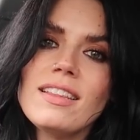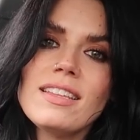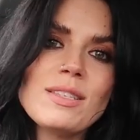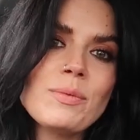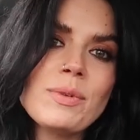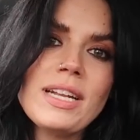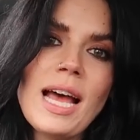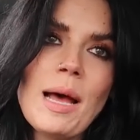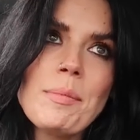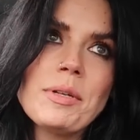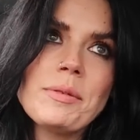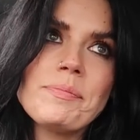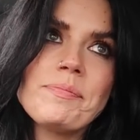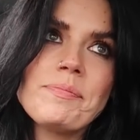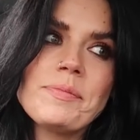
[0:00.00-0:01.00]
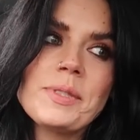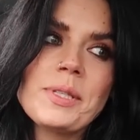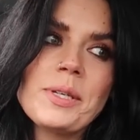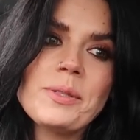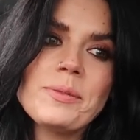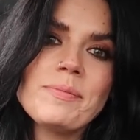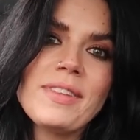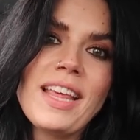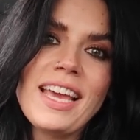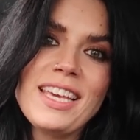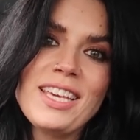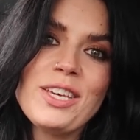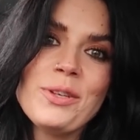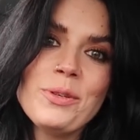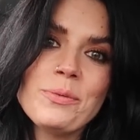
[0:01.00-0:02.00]
this wouldn't happen. So
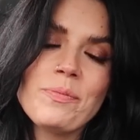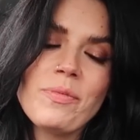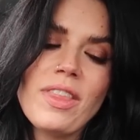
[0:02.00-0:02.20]
thank you.